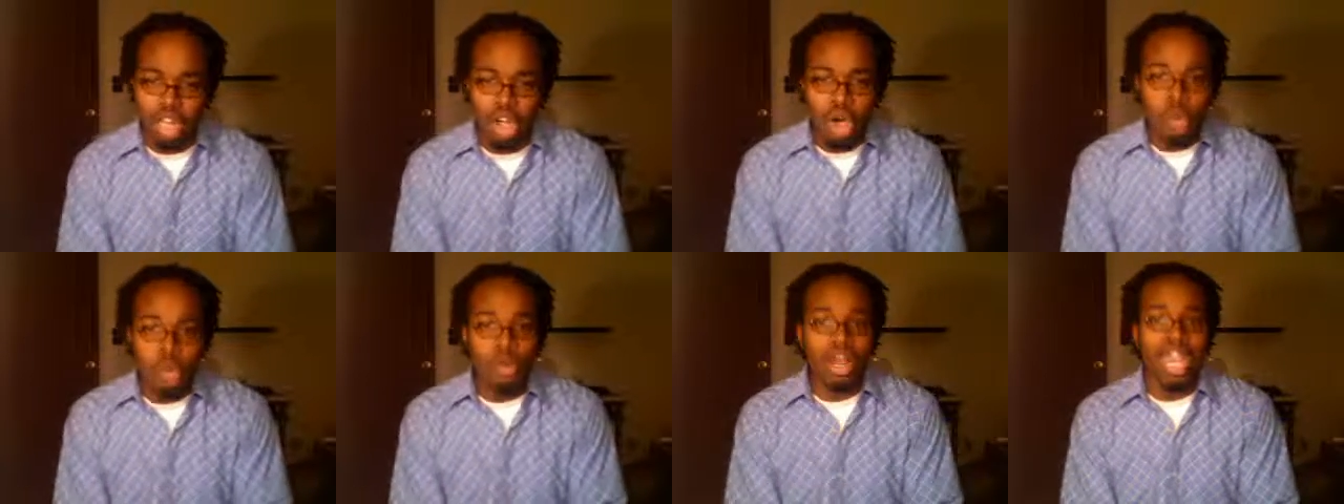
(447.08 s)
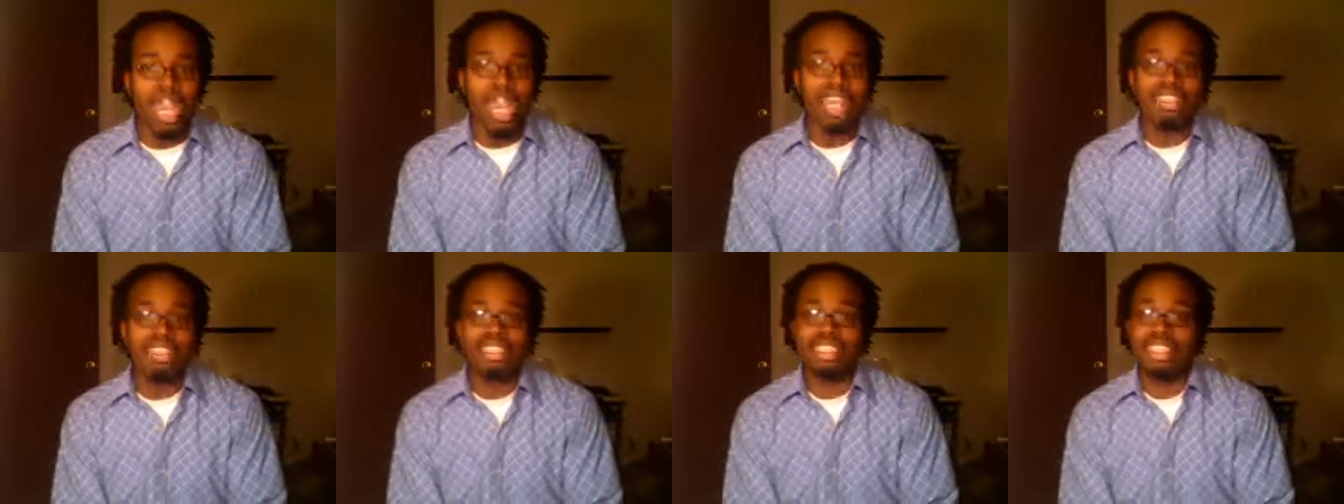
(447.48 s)

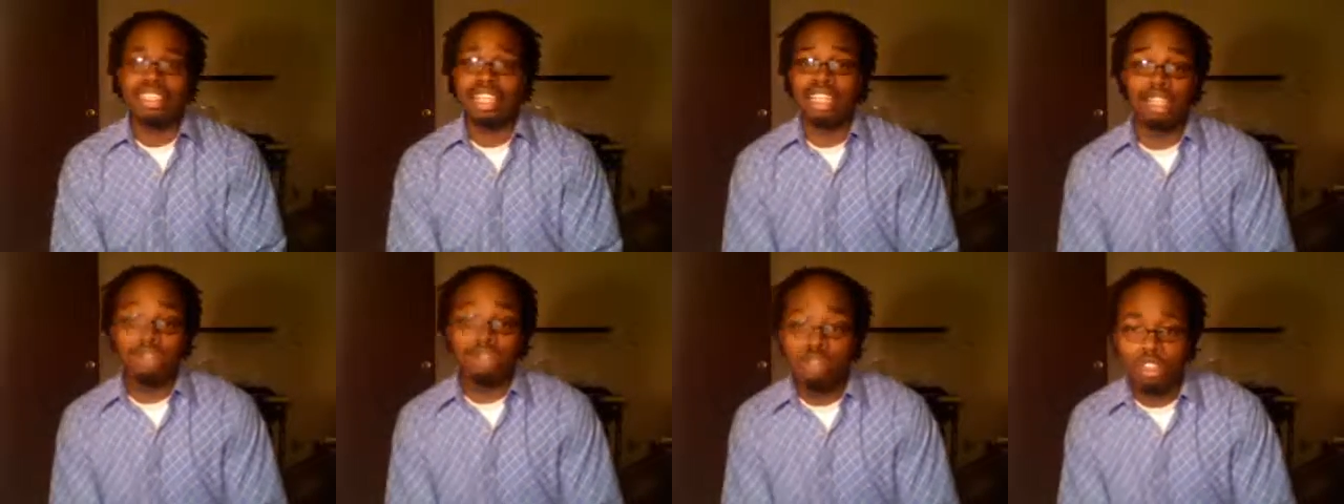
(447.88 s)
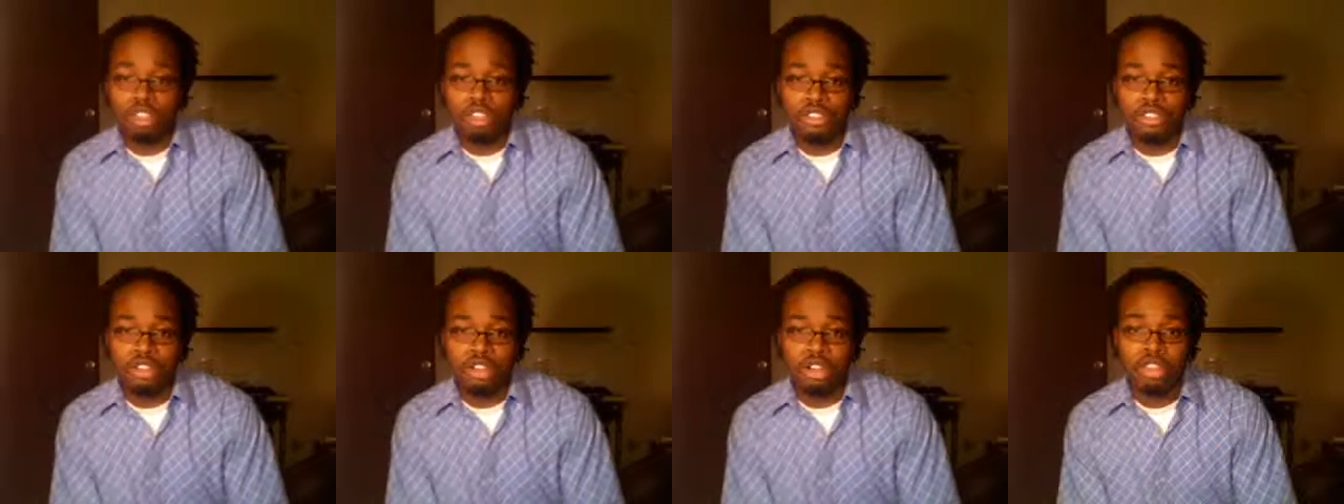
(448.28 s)
Whereas
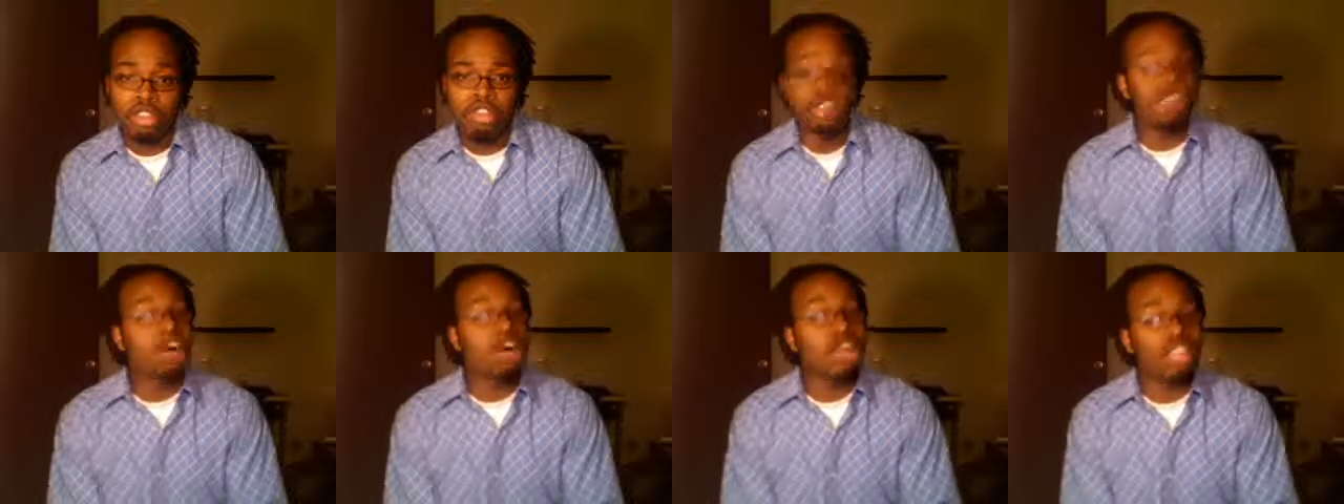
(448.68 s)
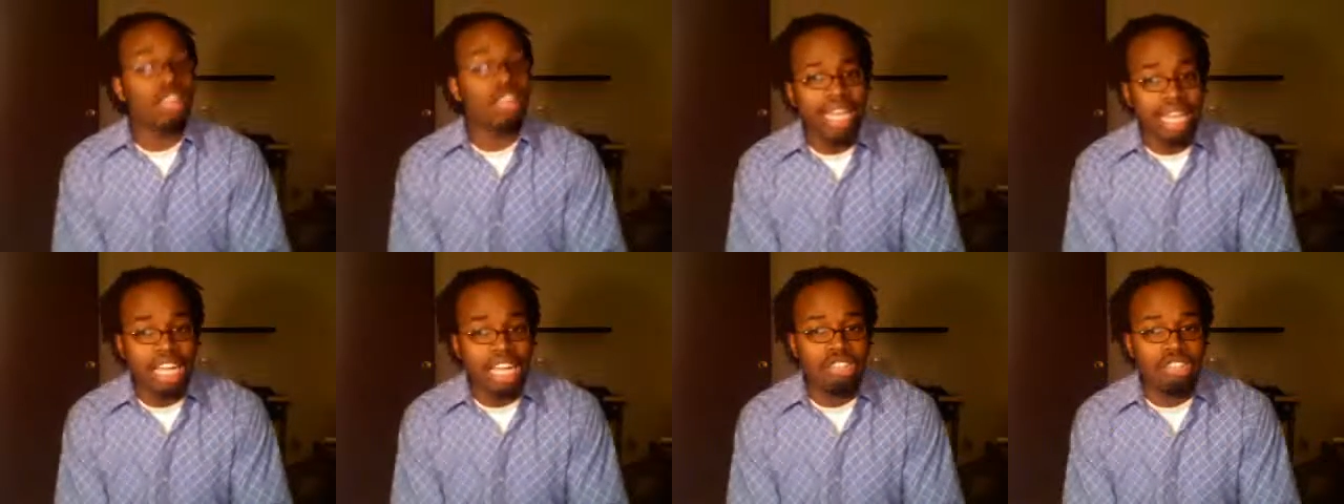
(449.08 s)
Lucifer, the fallen
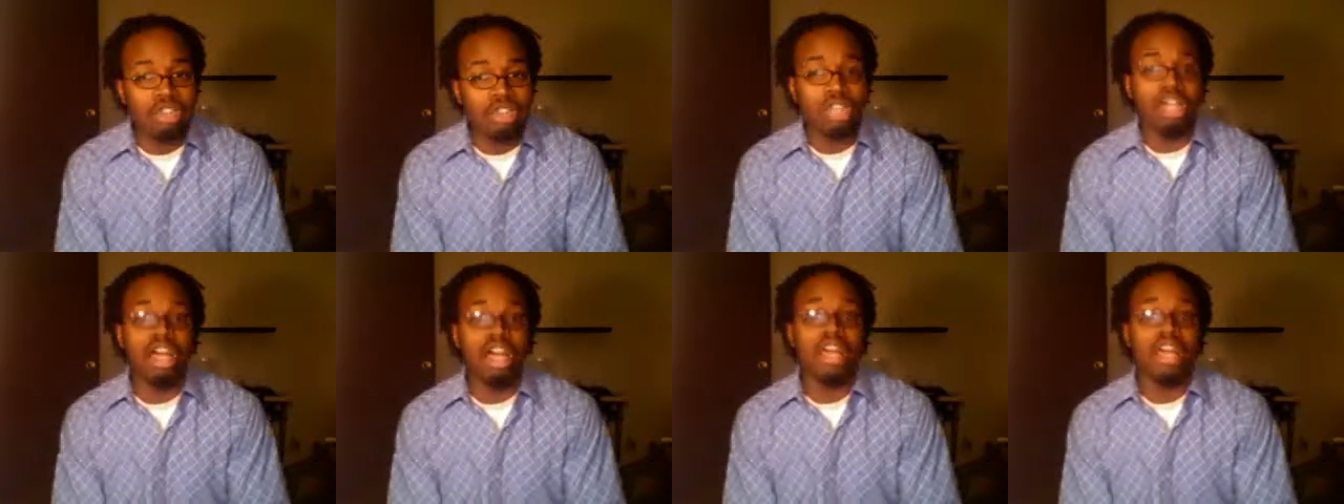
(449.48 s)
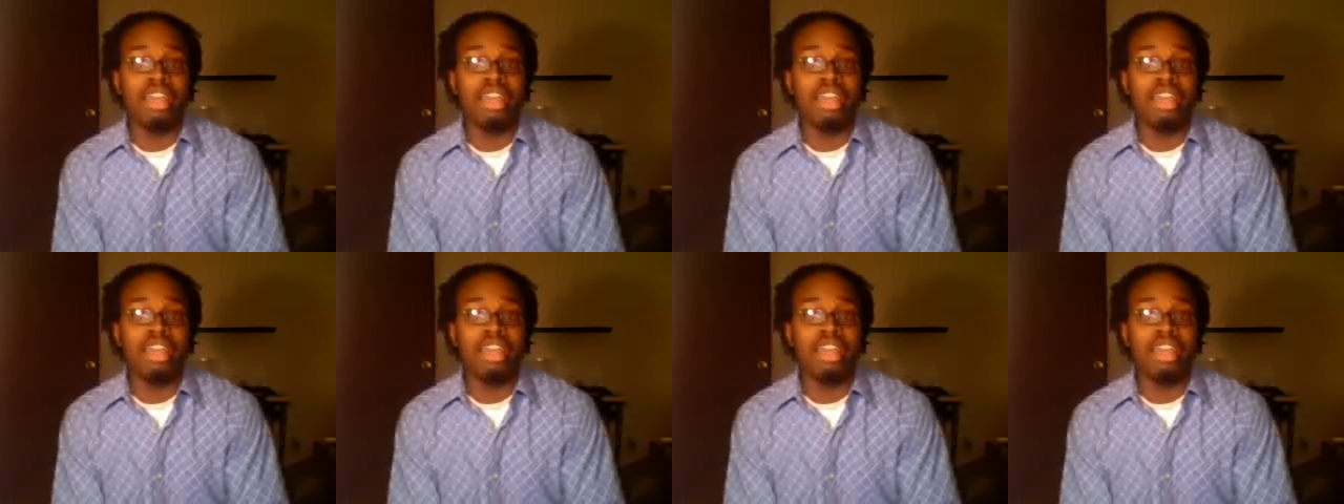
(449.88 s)
angel,